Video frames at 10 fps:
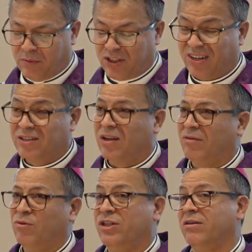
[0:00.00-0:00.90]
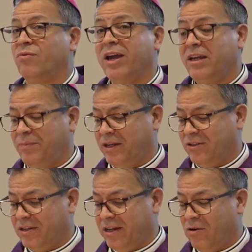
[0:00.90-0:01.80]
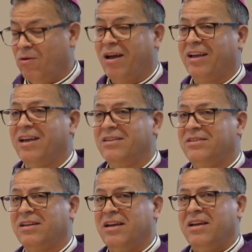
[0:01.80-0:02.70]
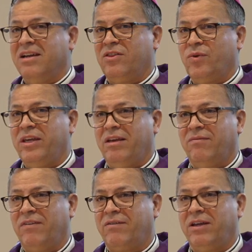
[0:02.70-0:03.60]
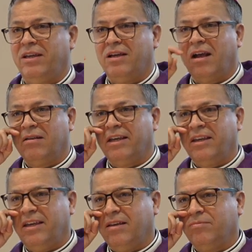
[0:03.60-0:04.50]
which are great because they go against 3 very ugly,